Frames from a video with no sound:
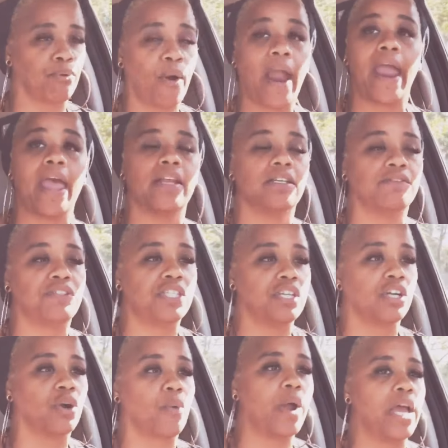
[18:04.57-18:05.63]
brand of
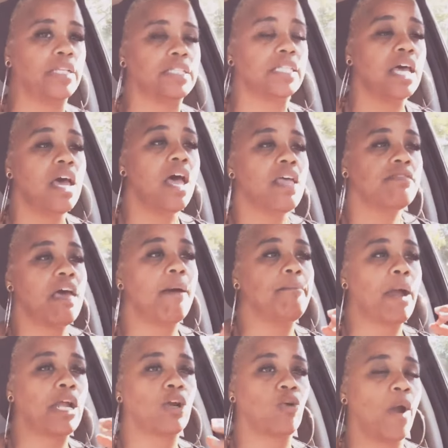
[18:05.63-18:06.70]
cigarettes that
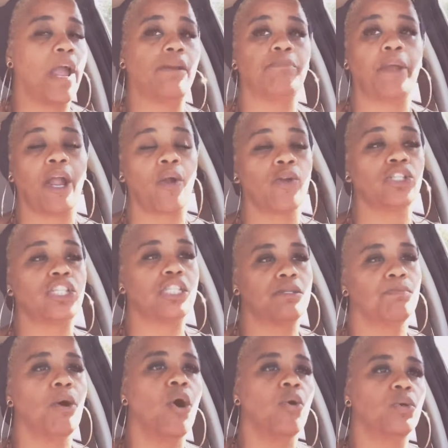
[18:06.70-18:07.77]
my grandparents
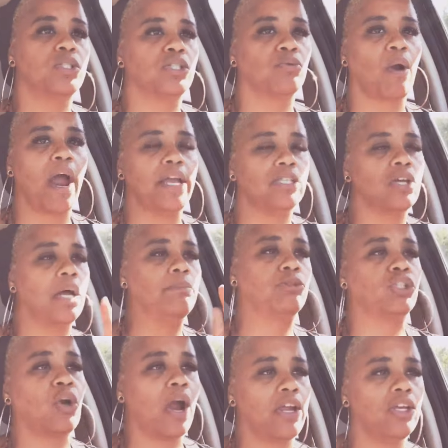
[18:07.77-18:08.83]
smoked, right? So I'm
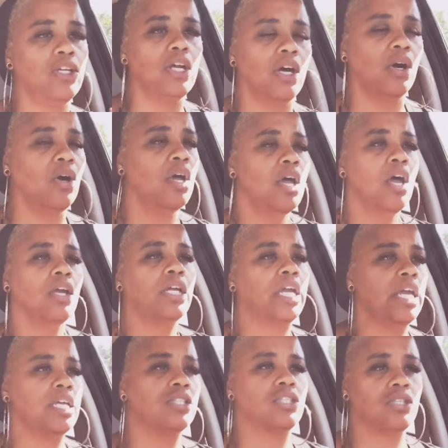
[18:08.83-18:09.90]
trying, you know,
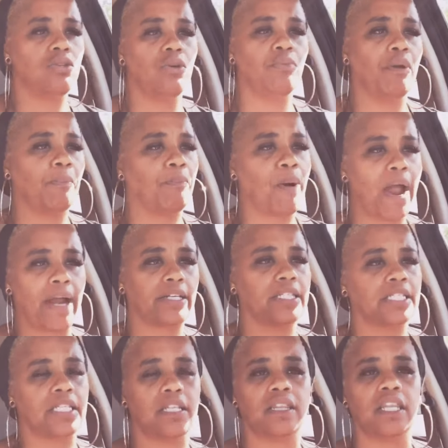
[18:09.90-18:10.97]
kids, we
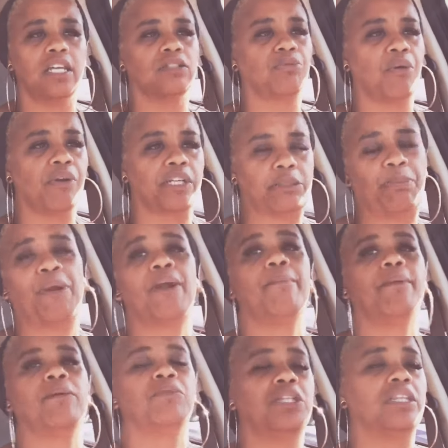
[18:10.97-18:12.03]
practice in things, we
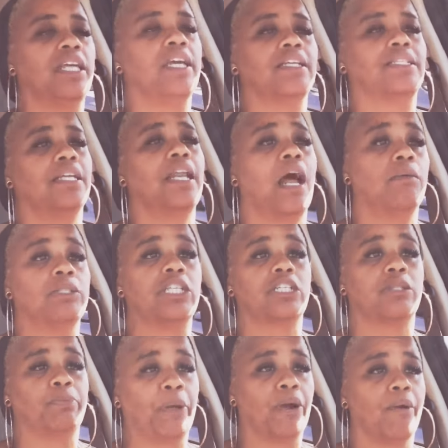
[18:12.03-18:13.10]
experiment with things, and I was
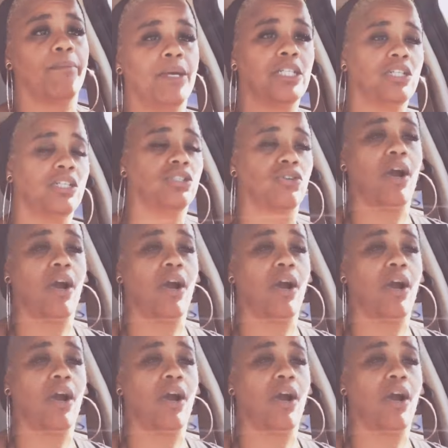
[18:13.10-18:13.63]
experimenting,